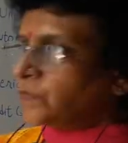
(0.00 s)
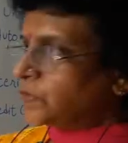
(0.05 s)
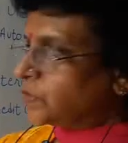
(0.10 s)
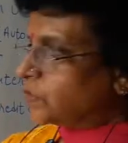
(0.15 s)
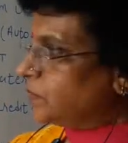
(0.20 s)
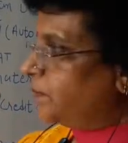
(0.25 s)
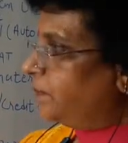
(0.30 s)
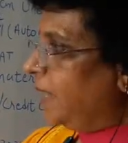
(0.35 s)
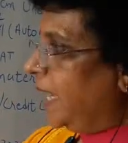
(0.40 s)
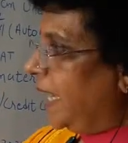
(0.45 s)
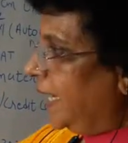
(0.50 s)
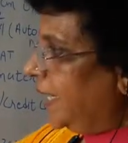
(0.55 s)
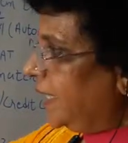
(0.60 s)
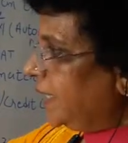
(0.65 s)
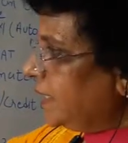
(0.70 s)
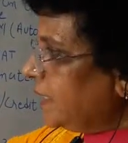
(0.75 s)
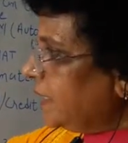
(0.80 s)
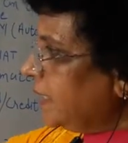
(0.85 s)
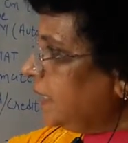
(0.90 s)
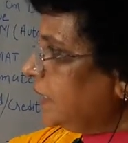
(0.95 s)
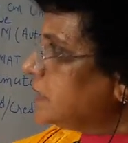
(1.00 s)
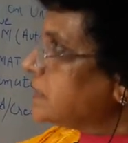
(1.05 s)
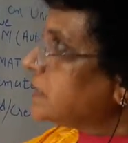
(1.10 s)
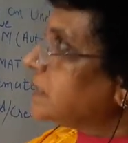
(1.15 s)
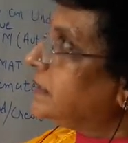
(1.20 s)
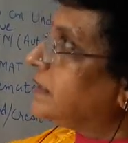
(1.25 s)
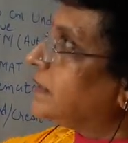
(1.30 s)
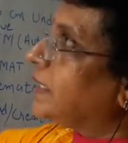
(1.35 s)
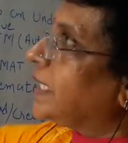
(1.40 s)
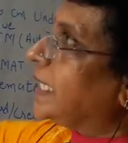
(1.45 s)
So bank is
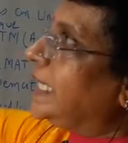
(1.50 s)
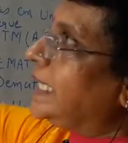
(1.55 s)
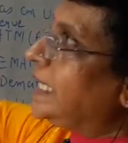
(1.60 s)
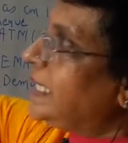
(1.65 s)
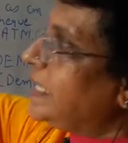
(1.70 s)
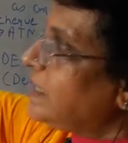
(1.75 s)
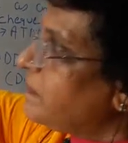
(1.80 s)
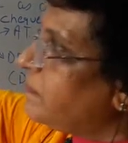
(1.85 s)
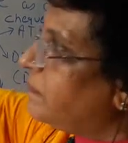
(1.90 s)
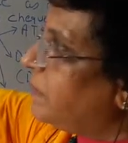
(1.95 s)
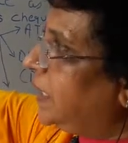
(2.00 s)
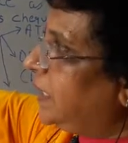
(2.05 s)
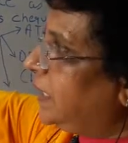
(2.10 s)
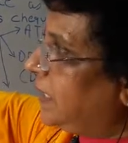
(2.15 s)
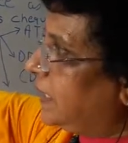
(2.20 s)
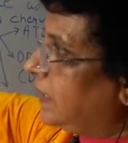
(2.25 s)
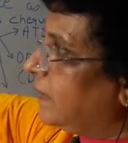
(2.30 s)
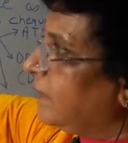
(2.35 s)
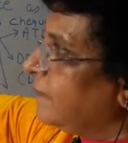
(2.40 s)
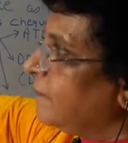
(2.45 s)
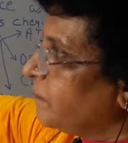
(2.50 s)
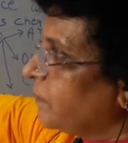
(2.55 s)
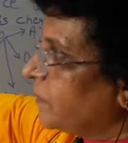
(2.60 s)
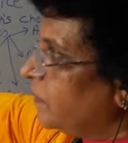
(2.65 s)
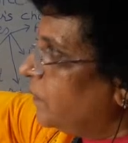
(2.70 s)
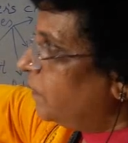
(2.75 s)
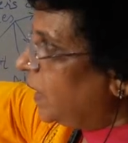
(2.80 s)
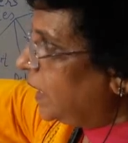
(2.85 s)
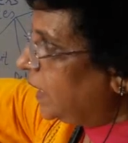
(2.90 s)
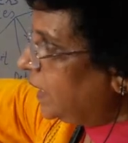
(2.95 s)
trading money,
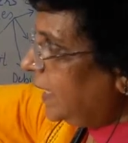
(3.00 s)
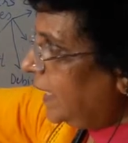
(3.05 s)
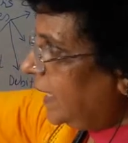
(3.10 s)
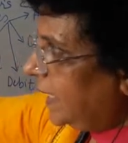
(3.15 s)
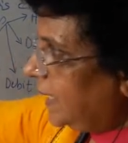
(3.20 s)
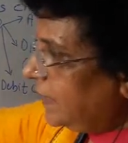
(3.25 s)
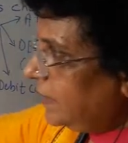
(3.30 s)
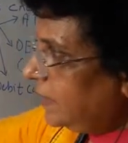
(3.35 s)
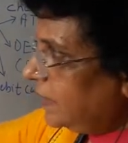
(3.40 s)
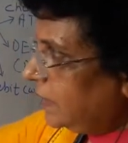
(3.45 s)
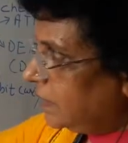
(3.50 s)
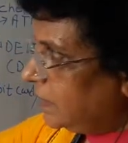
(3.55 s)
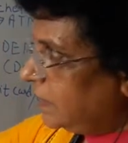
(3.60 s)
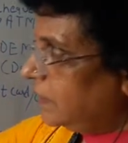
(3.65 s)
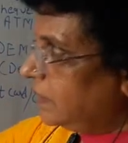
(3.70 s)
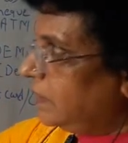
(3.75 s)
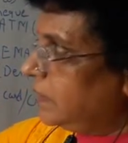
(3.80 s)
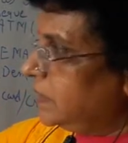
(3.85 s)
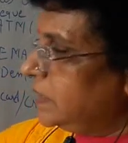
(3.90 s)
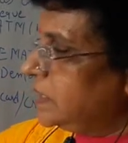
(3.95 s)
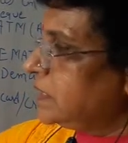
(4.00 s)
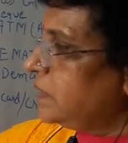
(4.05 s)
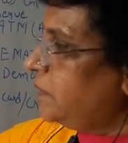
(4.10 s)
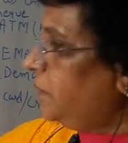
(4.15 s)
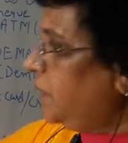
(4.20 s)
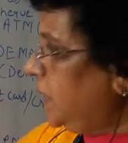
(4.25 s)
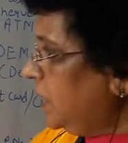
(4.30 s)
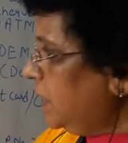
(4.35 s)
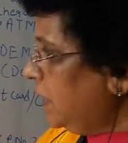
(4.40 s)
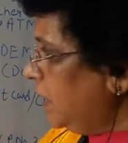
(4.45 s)
one hand
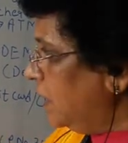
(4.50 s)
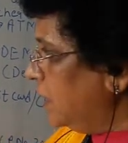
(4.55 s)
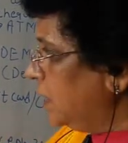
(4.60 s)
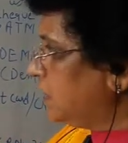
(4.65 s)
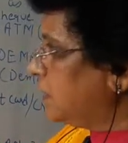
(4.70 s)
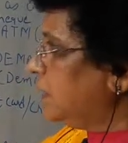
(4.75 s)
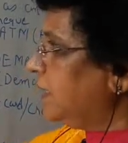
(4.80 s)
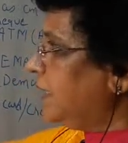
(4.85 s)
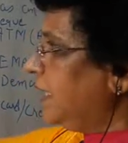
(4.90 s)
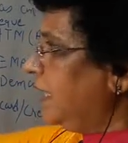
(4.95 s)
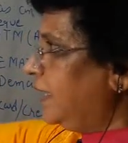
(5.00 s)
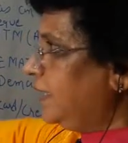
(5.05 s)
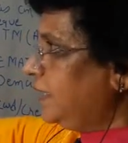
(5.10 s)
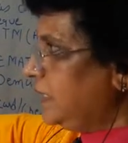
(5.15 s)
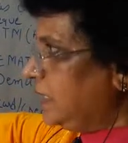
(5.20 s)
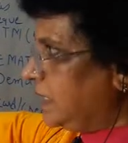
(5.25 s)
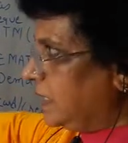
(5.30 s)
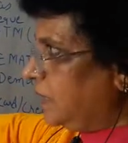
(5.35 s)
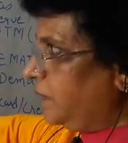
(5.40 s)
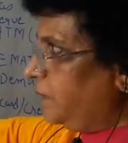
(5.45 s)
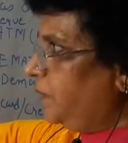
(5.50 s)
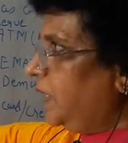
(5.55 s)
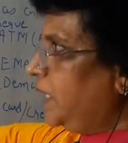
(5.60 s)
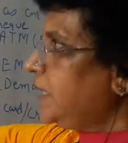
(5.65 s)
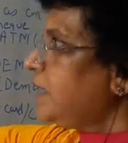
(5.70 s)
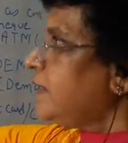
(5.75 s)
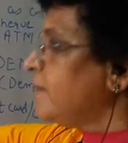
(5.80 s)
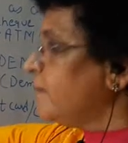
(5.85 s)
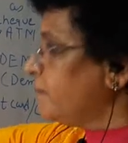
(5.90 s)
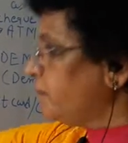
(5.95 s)
receiving, other hand
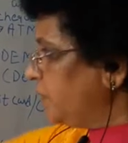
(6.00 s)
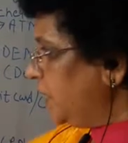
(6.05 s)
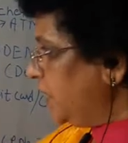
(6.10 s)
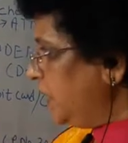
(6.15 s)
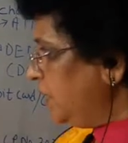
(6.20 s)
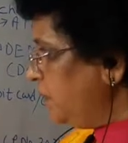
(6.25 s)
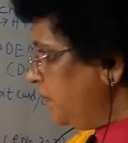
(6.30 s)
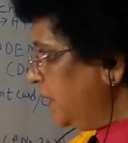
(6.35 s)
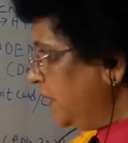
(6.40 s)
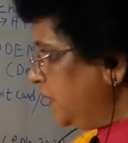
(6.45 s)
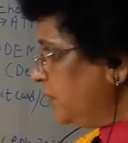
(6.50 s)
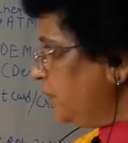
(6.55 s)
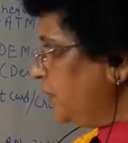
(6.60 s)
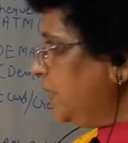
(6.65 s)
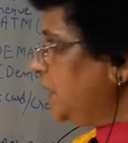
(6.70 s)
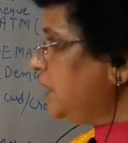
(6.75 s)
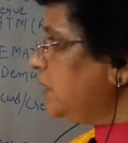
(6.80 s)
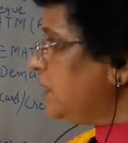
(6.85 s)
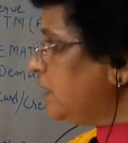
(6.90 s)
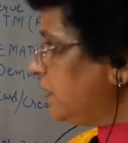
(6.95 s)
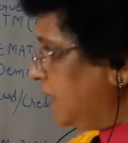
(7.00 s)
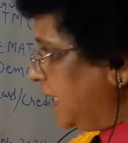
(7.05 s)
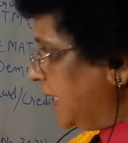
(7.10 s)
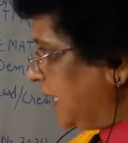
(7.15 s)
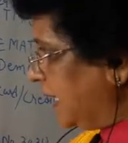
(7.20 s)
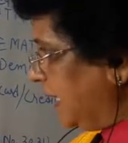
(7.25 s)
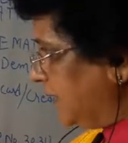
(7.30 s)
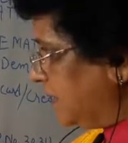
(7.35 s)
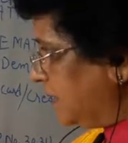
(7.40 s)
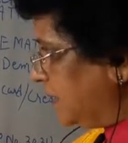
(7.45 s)
giving, in between they
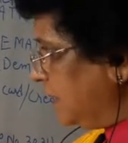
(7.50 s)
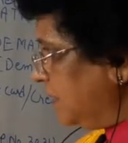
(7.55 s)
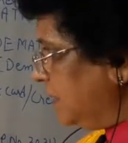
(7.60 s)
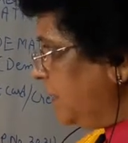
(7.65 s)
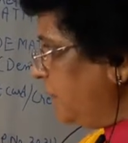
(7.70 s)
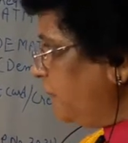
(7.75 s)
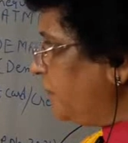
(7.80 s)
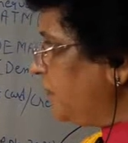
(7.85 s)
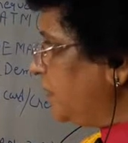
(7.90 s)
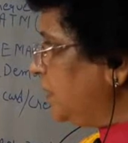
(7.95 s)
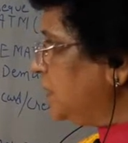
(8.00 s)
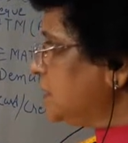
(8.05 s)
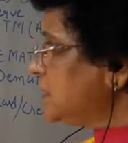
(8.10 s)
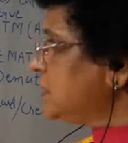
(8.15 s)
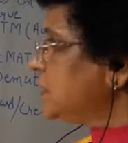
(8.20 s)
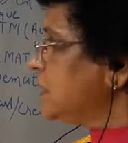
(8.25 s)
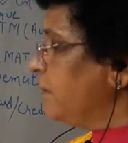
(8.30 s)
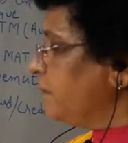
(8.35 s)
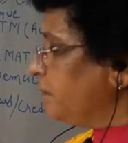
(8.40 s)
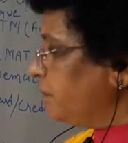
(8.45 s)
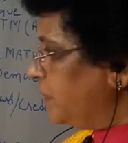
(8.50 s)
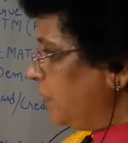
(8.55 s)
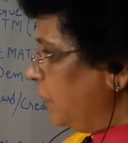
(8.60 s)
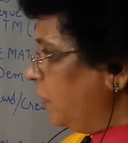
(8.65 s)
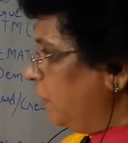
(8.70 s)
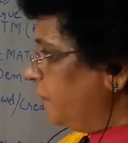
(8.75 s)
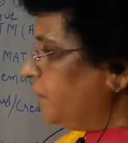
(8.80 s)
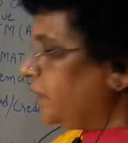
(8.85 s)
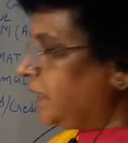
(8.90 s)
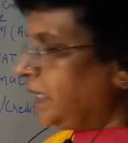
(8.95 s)
get the difference
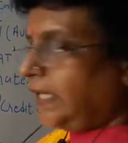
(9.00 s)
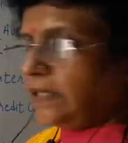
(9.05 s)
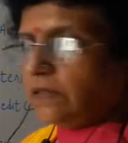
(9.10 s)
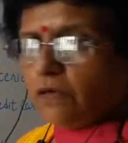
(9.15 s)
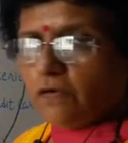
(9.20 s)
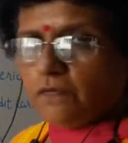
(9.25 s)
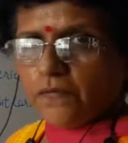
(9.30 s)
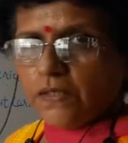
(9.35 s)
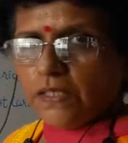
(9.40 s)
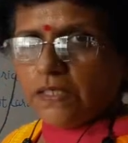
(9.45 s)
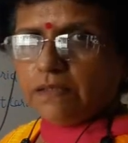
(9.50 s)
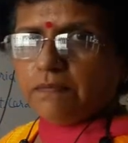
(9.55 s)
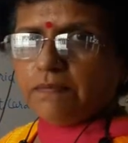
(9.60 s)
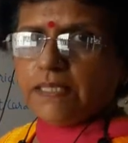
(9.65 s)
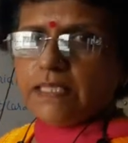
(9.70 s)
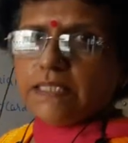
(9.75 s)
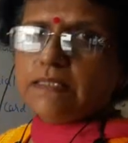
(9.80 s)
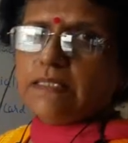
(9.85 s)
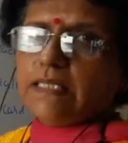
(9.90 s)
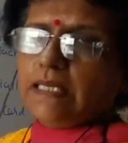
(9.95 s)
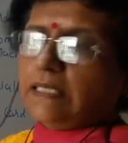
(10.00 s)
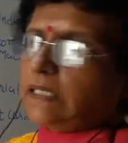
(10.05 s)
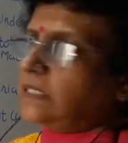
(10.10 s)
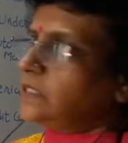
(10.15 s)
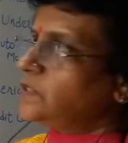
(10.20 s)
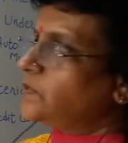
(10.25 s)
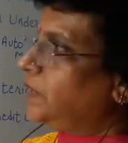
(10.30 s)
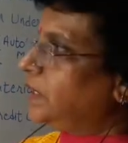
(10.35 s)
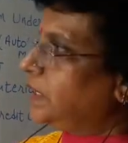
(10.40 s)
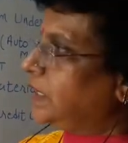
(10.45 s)
of rate of interest, that
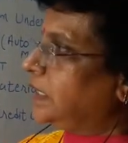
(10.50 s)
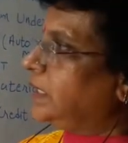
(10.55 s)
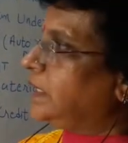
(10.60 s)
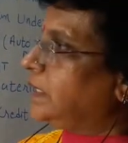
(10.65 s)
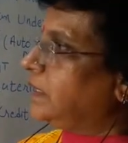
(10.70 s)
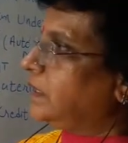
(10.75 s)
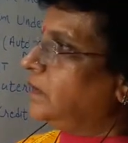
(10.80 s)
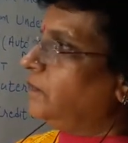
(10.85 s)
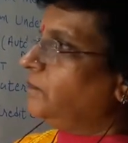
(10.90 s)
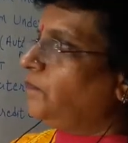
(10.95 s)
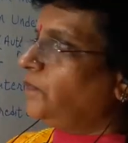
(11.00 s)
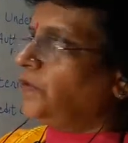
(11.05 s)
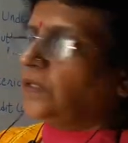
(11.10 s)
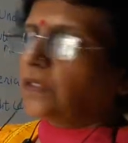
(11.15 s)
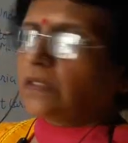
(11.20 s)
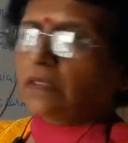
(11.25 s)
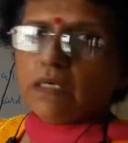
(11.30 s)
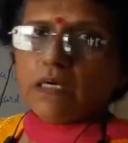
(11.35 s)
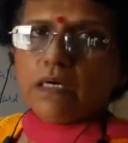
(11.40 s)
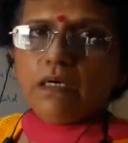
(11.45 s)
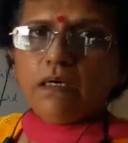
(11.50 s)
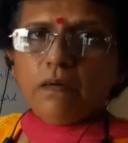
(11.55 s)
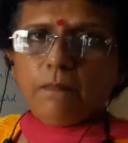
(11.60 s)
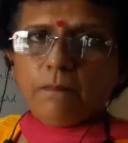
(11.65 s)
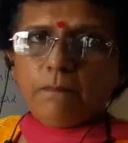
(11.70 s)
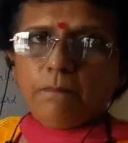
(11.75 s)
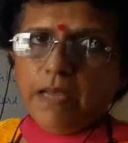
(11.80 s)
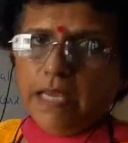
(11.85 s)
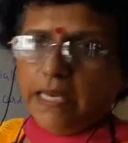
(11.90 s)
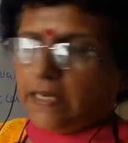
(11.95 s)
is what income for the
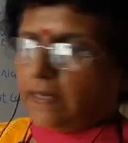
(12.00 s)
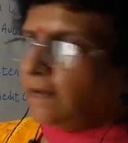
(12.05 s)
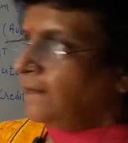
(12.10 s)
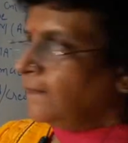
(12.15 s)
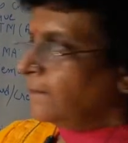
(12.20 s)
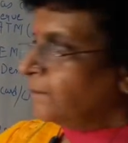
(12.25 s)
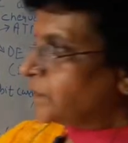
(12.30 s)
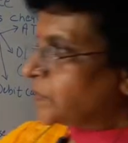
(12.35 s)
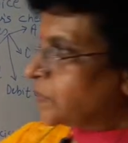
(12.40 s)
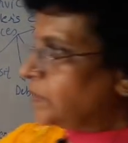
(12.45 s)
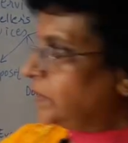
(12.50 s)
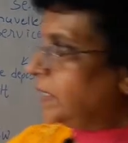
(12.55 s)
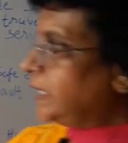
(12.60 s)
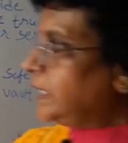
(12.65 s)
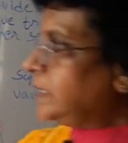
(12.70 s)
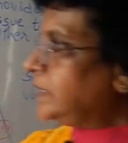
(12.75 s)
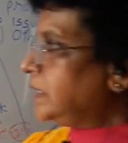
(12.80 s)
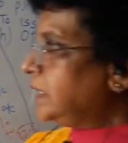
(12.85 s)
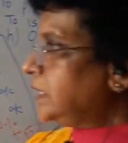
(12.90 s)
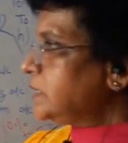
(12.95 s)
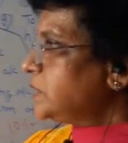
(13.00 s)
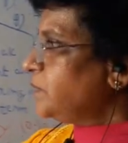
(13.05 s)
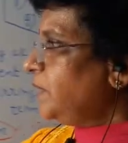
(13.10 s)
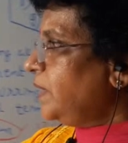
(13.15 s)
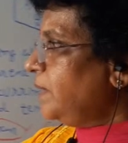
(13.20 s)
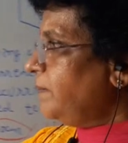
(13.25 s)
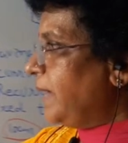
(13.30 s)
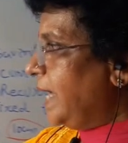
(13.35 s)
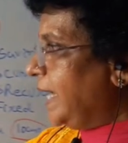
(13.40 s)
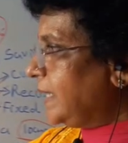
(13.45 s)
bank. So in this
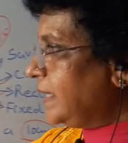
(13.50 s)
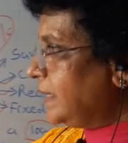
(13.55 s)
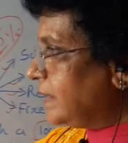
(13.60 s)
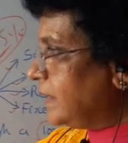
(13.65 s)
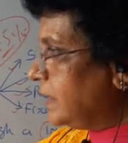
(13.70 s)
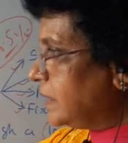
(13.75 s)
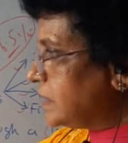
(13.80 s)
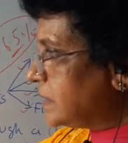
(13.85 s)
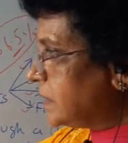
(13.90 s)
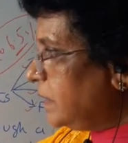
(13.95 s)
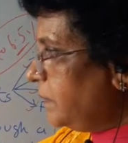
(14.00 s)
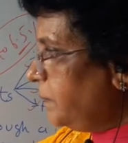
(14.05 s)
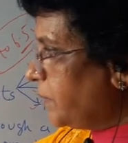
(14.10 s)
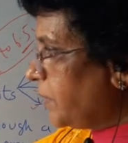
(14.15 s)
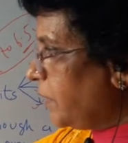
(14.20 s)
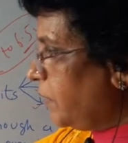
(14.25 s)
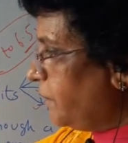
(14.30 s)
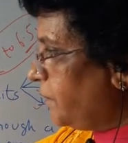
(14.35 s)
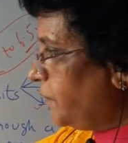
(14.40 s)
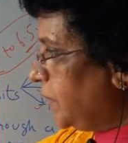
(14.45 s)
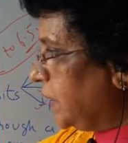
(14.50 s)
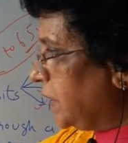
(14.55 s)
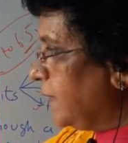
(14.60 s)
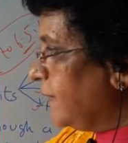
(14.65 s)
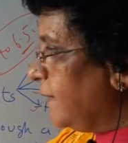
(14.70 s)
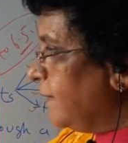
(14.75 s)
way bank does the profit.